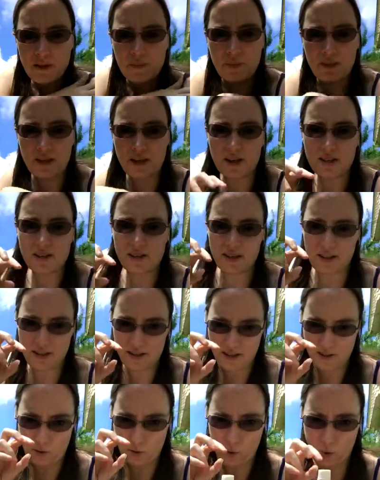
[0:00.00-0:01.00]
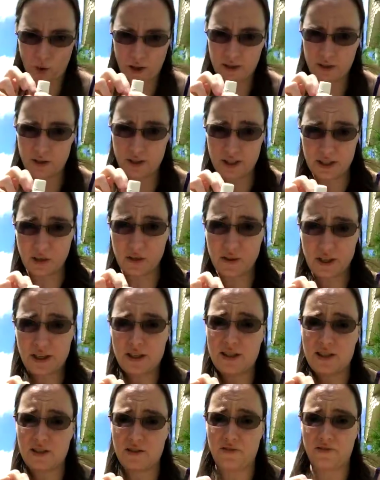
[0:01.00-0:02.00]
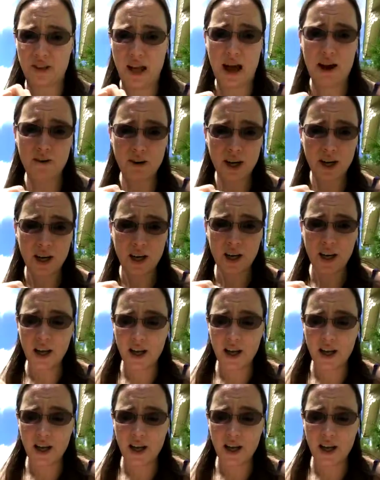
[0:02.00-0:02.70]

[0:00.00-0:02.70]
because the oil still thinks it's a flower